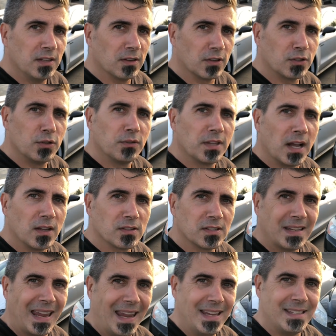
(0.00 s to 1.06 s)
or
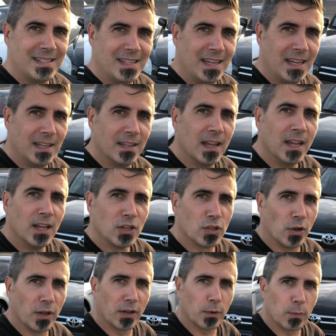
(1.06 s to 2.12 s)
2018
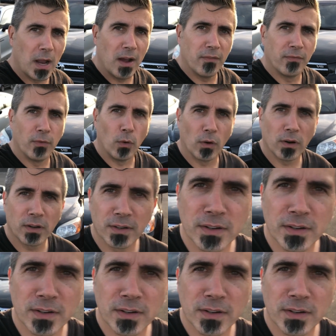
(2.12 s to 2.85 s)
Toyota RAV4.